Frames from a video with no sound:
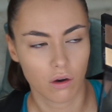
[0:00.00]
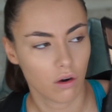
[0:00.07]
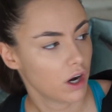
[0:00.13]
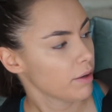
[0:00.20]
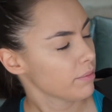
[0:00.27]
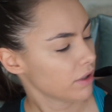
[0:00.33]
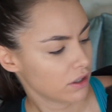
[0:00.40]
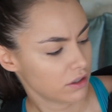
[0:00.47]

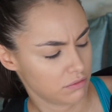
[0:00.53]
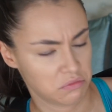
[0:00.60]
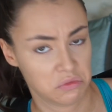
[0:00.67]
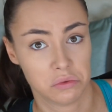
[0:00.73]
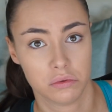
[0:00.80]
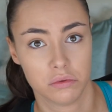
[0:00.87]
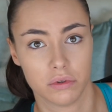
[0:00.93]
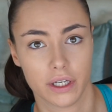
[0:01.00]
I'm going to,
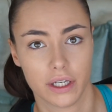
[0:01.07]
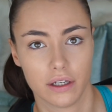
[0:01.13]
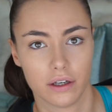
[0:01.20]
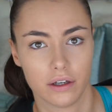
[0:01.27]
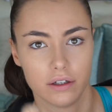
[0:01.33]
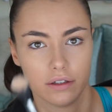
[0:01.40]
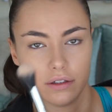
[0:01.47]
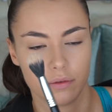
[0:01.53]
ooh,
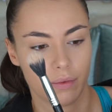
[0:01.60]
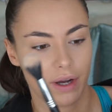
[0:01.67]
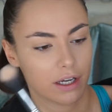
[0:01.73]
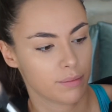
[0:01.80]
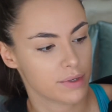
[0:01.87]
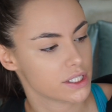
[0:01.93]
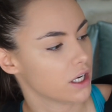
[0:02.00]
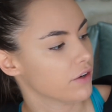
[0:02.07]
hello,
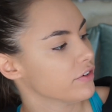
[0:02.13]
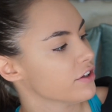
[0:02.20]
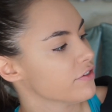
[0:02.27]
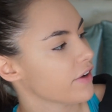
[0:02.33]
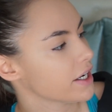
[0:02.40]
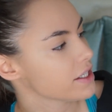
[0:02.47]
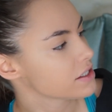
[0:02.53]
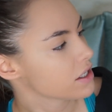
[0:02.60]
whack myself in the
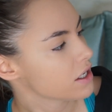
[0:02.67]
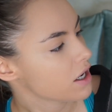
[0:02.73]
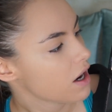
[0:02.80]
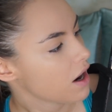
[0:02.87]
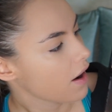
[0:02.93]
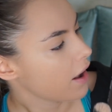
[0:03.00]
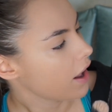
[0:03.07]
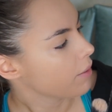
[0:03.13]
face.
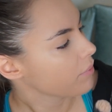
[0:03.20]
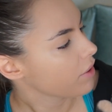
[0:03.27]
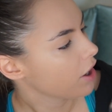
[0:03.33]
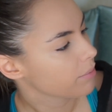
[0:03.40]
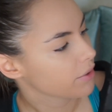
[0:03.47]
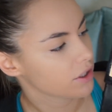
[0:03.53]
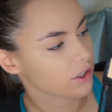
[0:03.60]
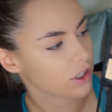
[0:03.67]

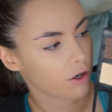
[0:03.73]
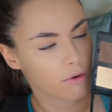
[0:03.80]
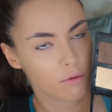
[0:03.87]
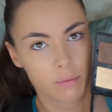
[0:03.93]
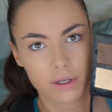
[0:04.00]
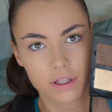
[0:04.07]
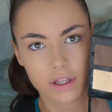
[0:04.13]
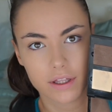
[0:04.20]
I'm going to go
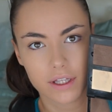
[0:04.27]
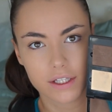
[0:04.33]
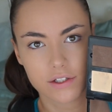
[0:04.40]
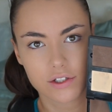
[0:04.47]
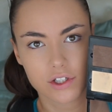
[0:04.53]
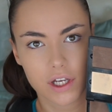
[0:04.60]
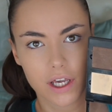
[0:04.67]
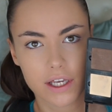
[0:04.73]
in with
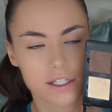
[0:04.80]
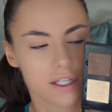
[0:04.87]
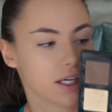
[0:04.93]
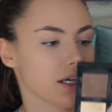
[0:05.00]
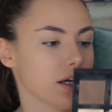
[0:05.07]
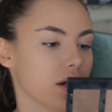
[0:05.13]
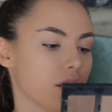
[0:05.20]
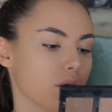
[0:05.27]
this shade
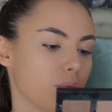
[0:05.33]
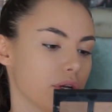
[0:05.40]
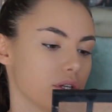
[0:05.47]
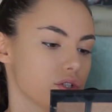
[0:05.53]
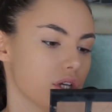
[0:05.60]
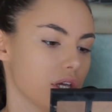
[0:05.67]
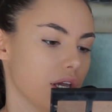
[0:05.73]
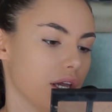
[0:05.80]
here,
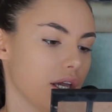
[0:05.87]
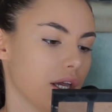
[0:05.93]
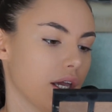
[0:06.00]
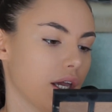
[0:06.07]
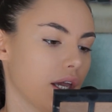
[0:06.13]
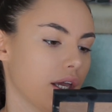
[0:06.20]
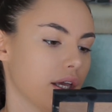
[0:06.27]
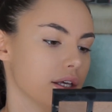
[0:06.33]
which
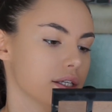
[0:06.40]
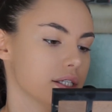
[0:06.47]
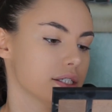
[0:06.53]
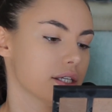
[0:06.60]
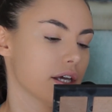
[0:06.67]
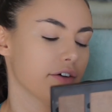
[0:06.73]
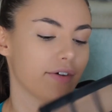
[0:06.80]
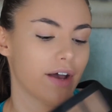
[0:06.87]

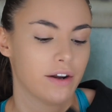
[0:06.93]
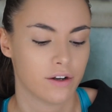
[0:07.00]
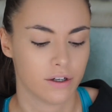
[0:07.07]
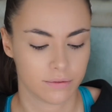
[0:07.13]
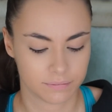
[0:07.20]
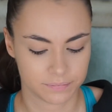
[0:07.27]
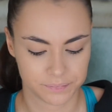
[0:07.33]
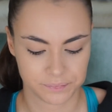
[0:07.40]
is
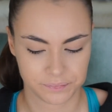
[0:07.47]
Havana.